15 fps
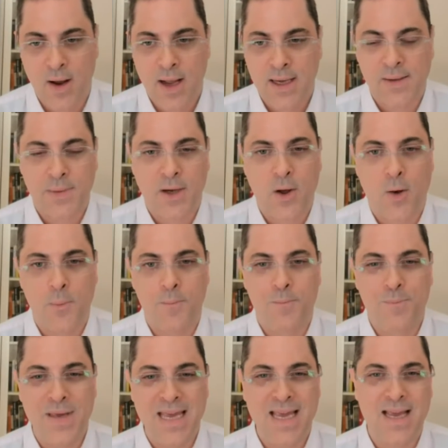something
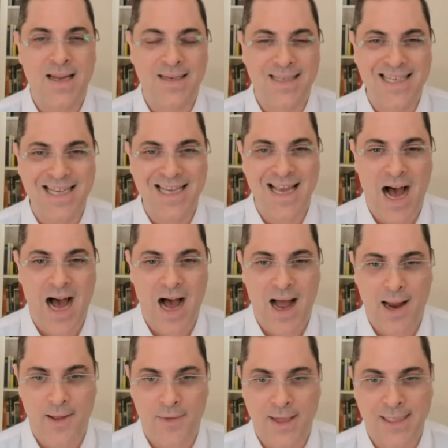called
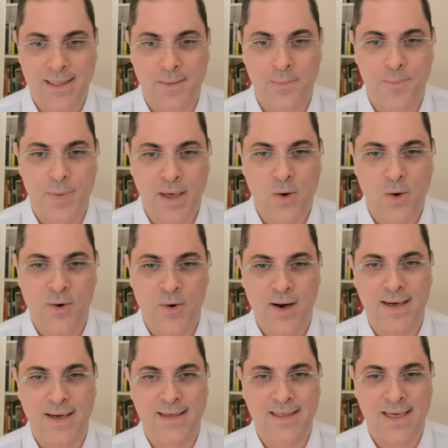BDI, that's the
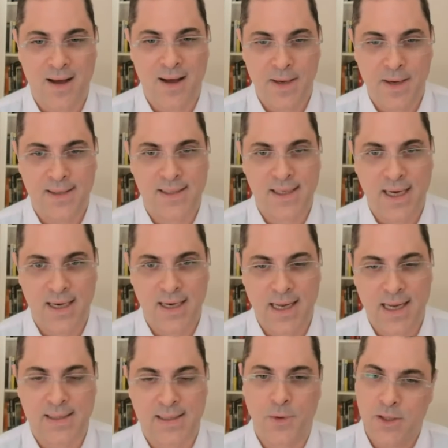Bitcoin Dominance Index.